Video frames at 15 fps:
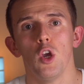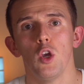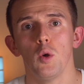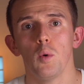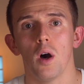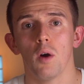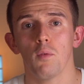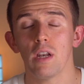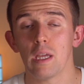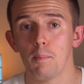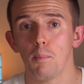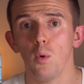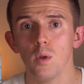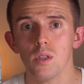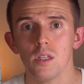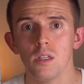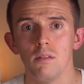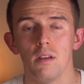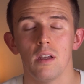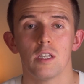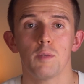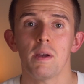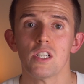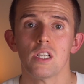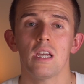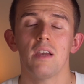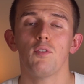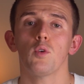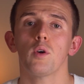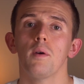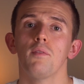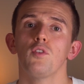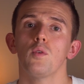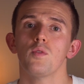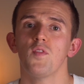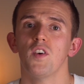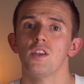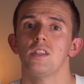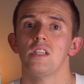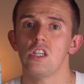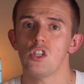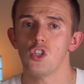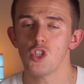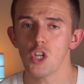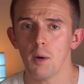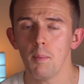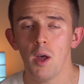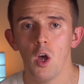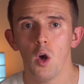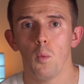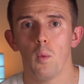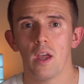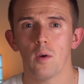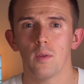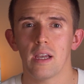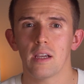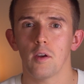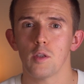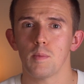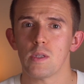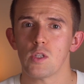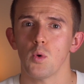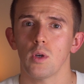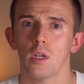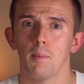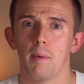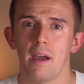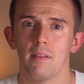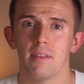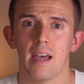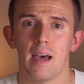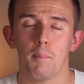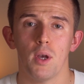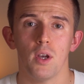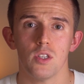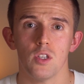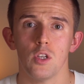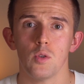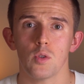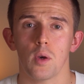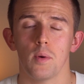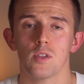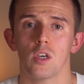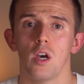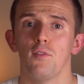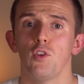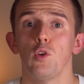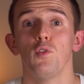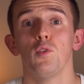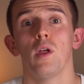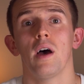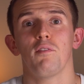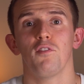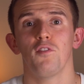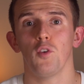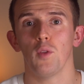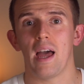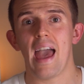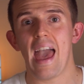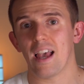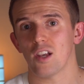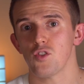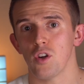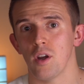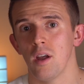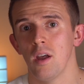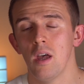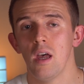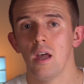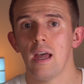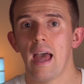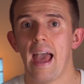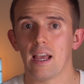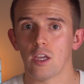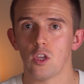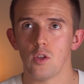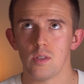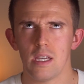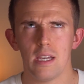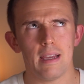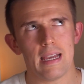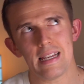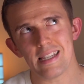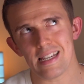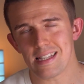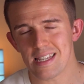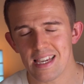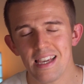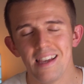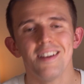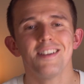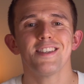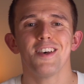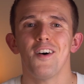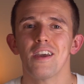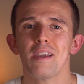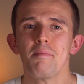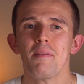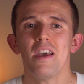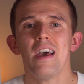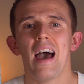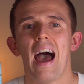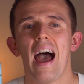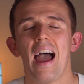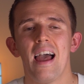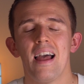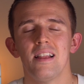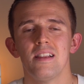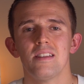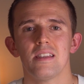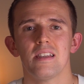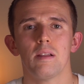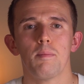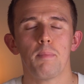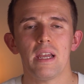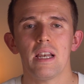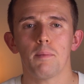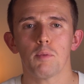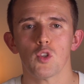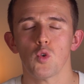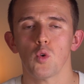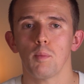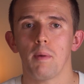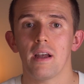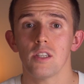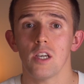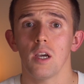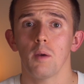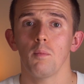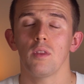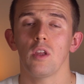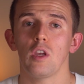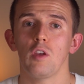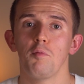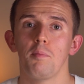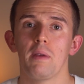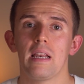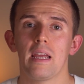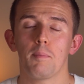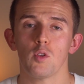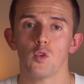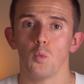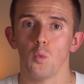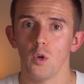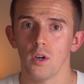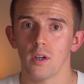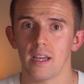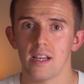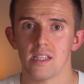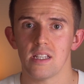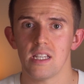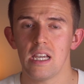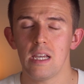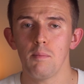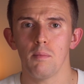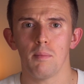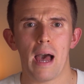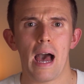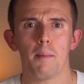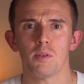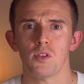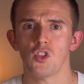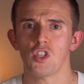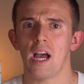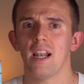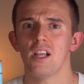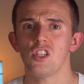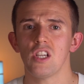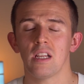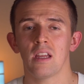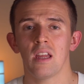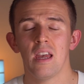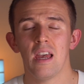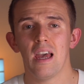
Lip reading: who are really important, especially if you're going for your first teaching job, where you're then going to be talking about that person who's going to cover you for that extra NQT, ECT time, and being able to talk about a time that you've been able to work as a team, perhaps challenging